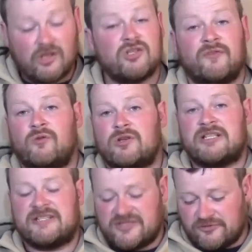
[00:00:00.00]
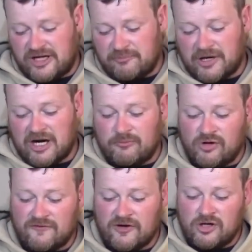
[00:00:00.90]
So if you wanted a straight bar,
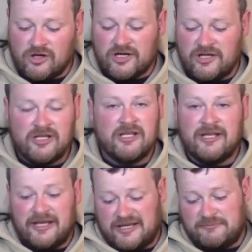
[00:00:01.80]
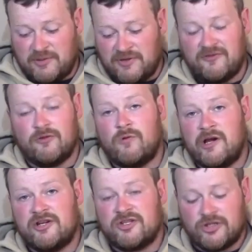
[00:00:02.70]
more of a hook, maybe even a
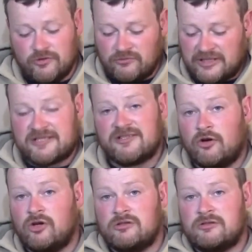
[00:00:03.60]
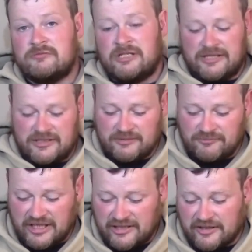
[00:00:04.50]
wider shoe, that's all
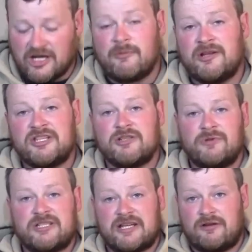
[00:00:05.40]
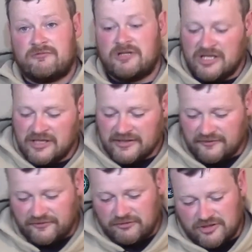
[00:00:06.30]
something they can accommodate you with down in
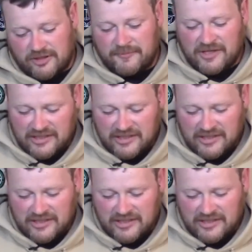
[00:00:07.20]
the future.